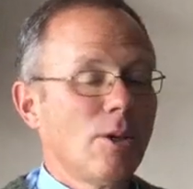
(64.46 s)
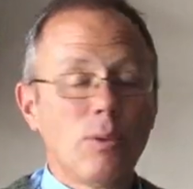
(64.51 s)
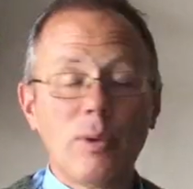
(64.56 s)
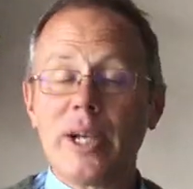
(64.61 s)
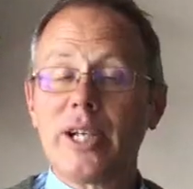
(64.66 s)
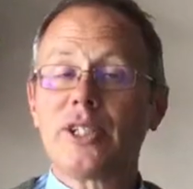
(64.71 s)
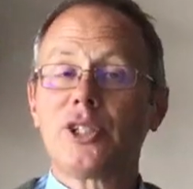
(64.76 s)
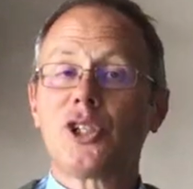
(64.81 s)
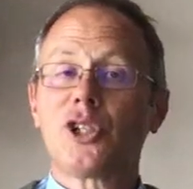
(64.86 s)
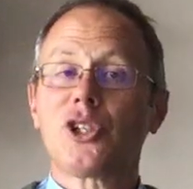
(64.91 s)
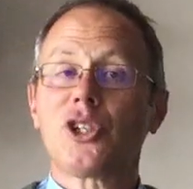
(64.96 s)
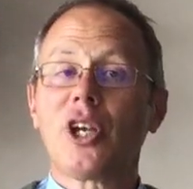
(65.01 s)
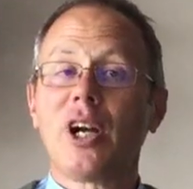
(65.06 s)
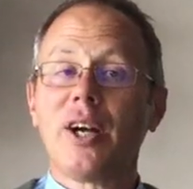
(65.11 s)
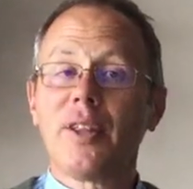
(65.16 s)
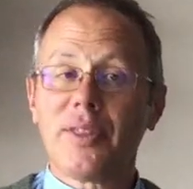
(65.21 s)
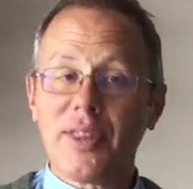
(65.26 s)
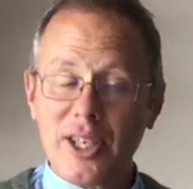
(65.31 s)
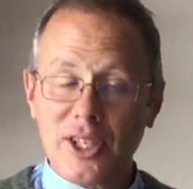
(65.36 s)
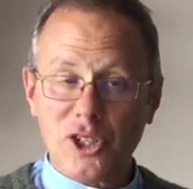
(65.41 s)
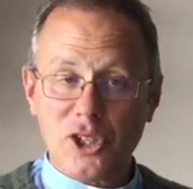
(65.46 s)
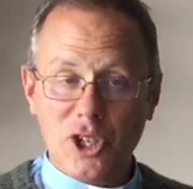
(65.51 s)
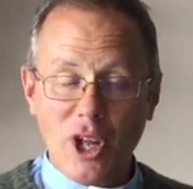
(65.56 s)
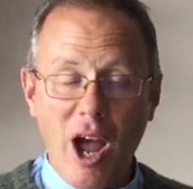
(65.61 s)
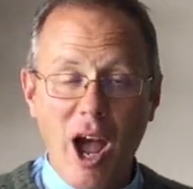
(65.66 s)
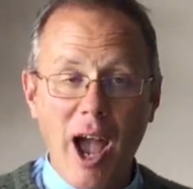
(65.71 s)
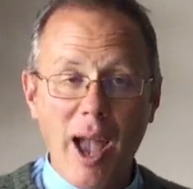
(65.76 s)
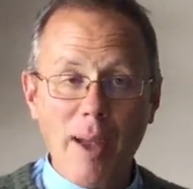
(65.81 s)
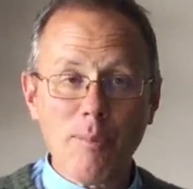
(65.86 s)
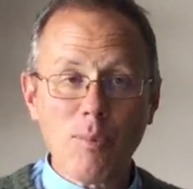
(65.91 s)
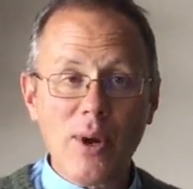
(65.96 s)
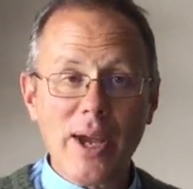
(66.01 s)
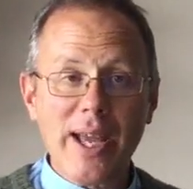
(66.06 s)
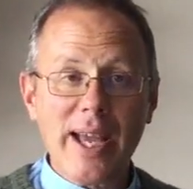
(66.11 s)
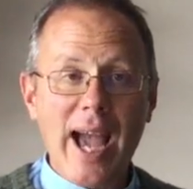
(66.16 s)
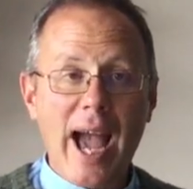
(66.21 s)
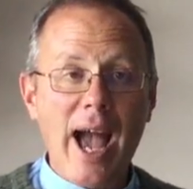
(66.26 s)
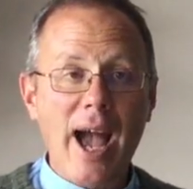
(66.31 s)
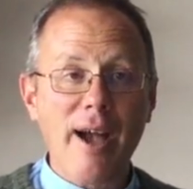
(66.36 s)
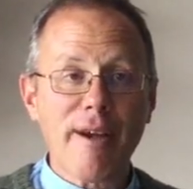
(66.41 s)
which at this time we
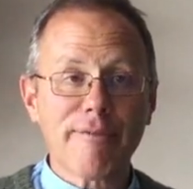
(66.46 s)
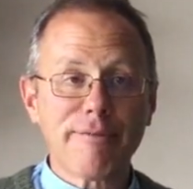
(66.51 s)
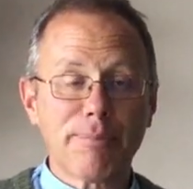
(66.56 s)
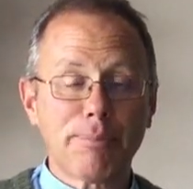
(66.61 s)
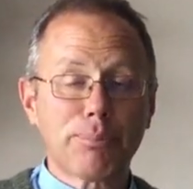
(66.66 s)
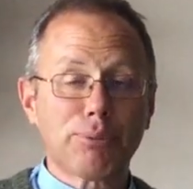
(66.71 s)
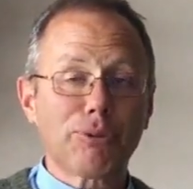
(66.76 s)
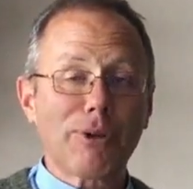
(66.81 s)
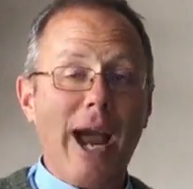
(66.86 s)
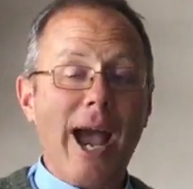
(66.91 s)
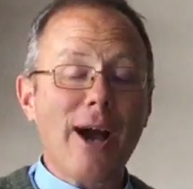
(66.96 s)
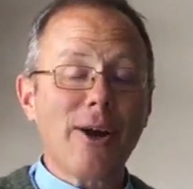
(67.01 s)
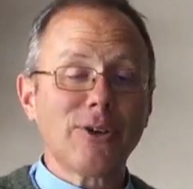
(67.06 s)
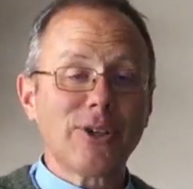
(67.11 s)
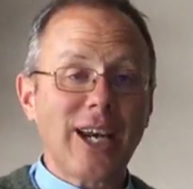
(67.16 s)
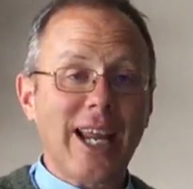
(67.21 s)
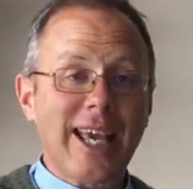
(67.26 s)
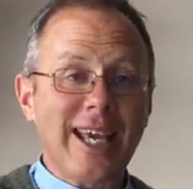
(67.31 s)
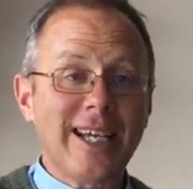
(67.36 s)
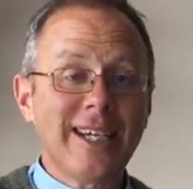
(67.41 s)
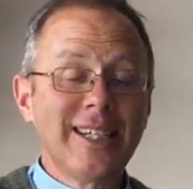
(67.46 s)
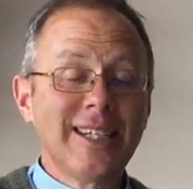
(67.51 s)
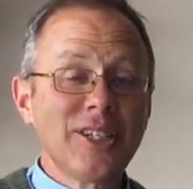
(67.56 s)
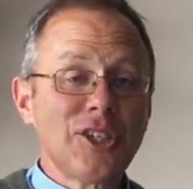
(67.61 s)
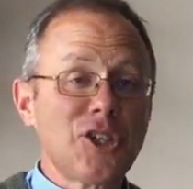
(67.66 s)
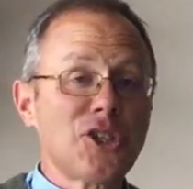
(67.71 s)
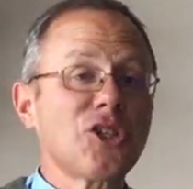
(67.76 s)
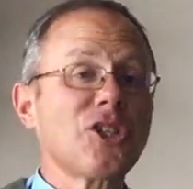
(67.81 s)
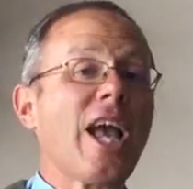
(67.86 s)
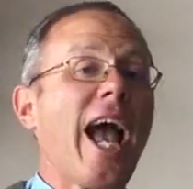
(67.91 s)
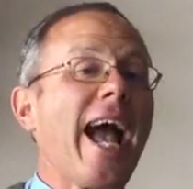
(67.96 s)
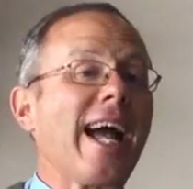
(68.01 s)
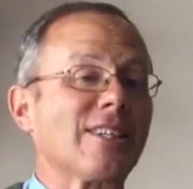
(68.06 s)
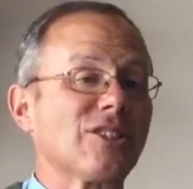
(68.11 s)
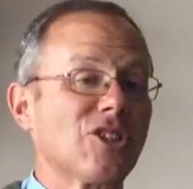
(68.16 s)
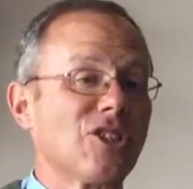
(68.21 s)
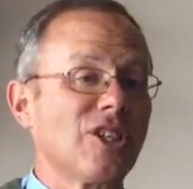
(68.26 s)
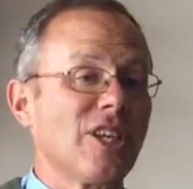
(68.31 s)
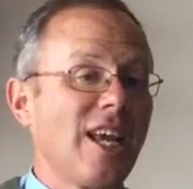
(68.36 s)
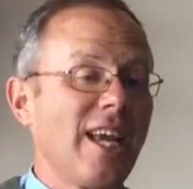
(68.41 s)
have proudly
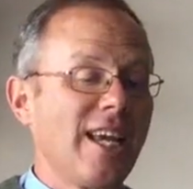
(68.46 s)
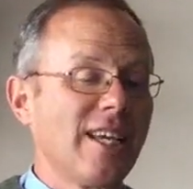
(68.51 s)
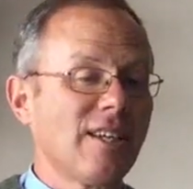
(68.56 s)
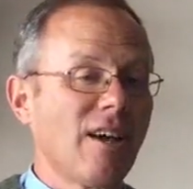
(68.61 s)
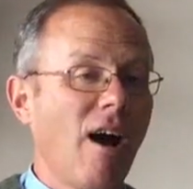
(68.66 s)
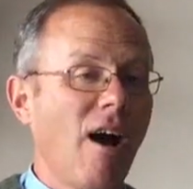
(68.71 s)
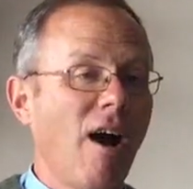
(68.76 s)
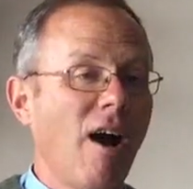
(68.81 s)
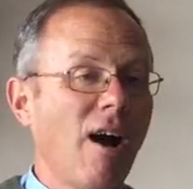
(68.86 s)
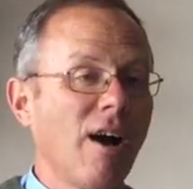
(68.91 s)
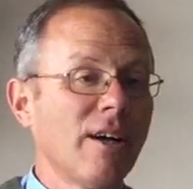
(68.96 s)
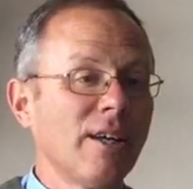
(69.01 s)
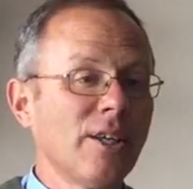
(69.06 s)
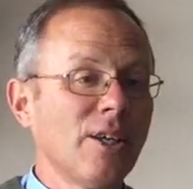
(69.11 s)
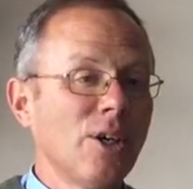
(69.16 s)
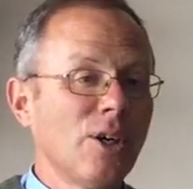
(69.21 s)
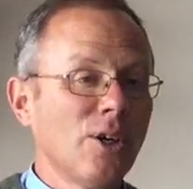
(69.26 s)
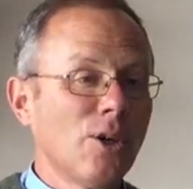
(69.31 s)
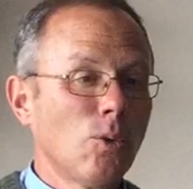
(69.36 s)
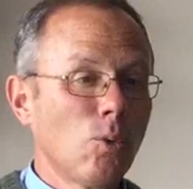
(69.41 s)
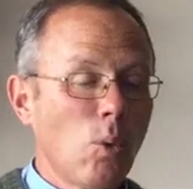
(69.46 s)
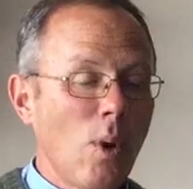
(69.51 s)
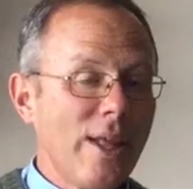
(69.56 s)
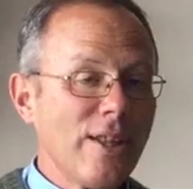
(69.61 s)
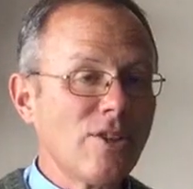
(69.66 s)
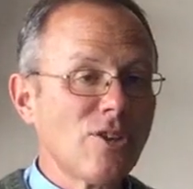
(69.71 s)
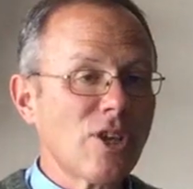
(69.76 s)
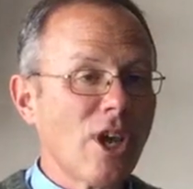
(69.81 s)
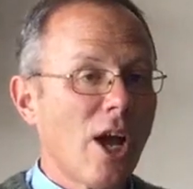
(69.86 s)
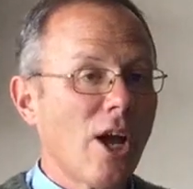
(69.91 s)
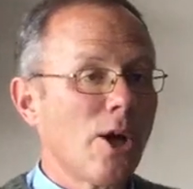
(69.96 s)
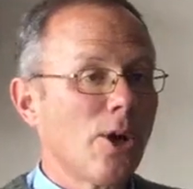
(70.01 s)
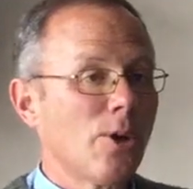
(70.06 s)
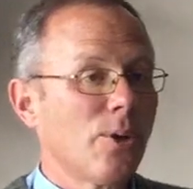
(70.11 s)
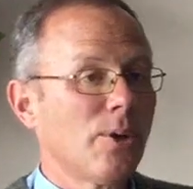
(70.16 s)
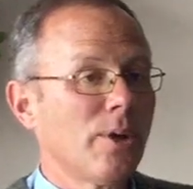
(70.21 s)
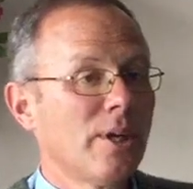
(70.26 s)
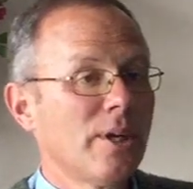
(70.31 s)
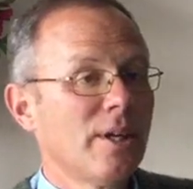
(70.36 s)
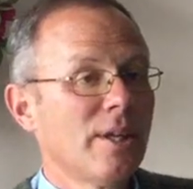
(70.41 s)
sat in our
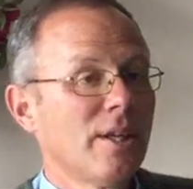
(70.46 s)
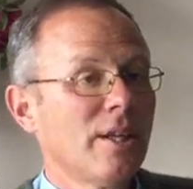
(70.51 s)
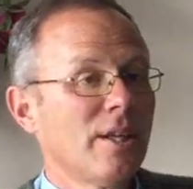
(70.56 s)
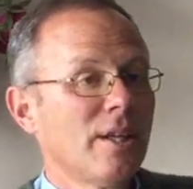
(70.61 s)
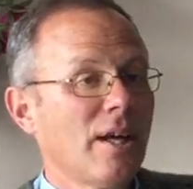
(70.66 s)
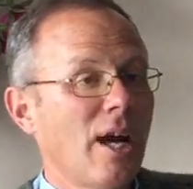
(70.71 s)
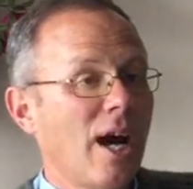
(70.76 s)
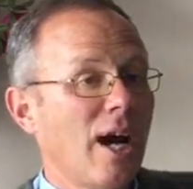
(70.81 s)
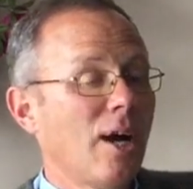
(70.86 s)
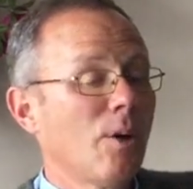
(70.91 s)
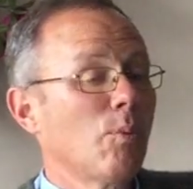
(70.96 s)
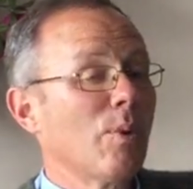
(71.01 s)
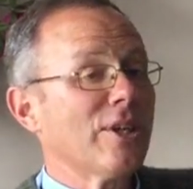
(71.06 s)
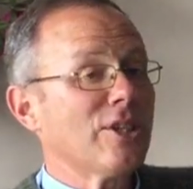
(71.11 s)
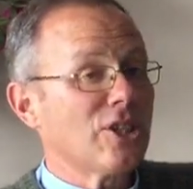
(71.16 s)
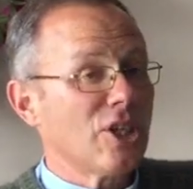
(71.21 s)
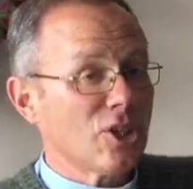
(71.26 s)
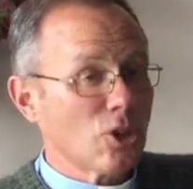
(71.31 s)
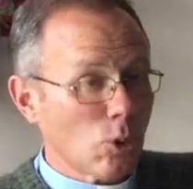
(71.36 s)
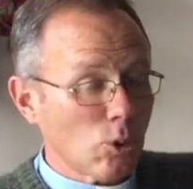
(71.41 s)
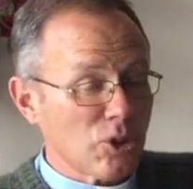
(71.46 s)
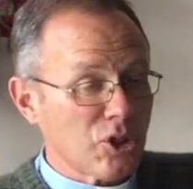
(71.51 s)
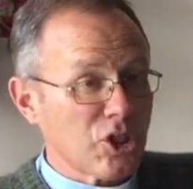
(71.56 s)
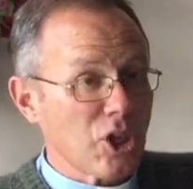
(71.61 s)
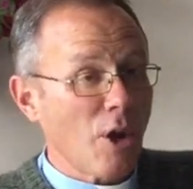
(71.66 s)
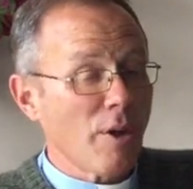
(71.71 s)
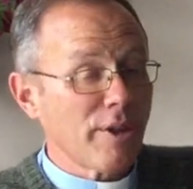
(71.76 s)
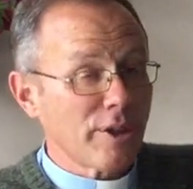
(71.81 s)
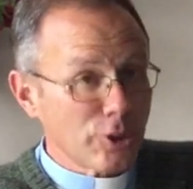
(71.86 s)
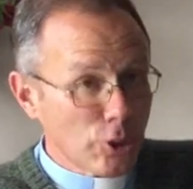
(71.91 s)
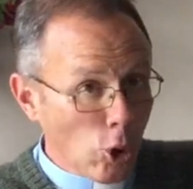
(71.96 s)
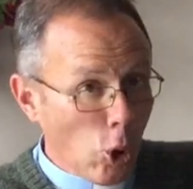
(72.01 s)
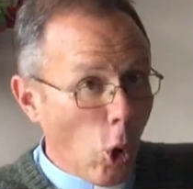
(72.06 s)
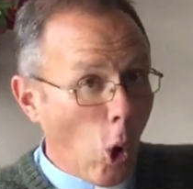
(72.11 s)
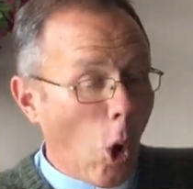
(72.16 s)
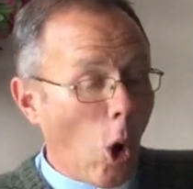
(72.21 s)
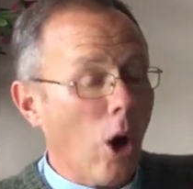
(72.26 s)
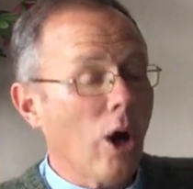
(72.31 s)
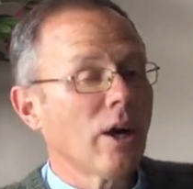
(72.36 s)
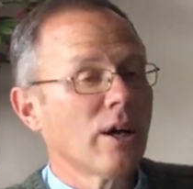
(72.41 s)
window, which is also the
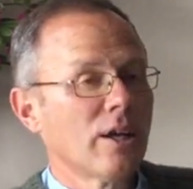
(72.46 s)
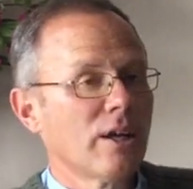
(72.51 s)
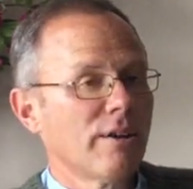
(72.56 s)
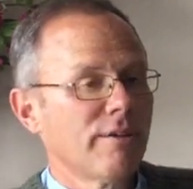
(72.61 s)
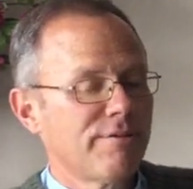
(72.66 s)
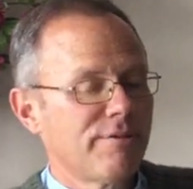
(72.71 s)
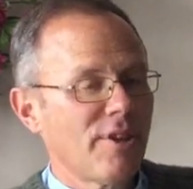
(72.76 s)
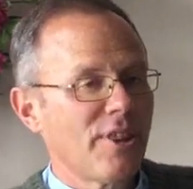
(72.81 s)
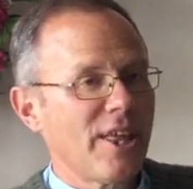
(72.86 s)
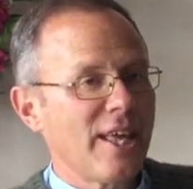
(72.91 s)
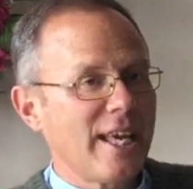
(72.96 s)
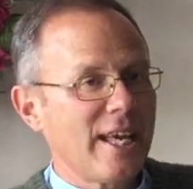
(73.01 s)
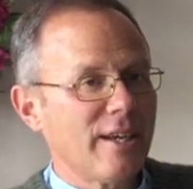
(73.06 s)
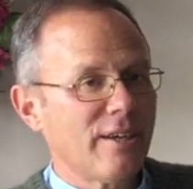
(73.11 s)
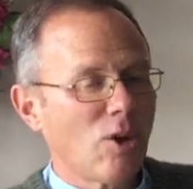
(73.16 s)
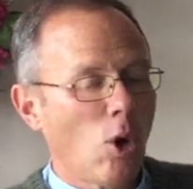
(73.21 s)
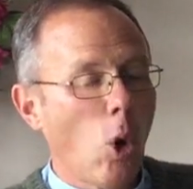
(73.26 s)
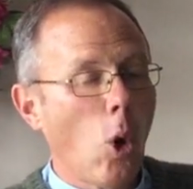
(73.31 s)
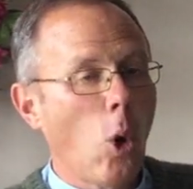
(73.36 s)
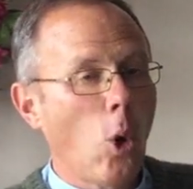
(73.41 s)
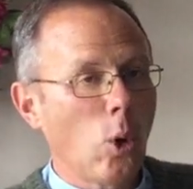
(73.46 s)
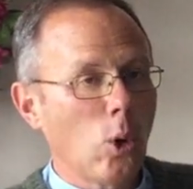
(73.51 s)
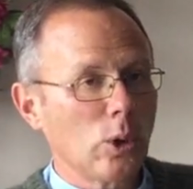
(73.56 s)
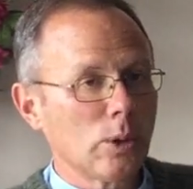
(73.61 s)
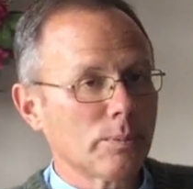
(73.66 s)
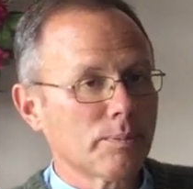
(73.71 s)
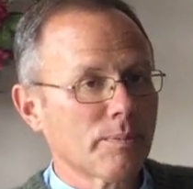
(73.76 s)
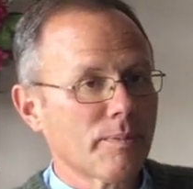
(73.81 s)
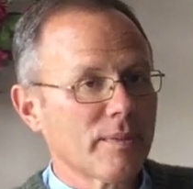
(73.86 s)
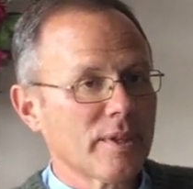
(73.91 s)
door for the hall.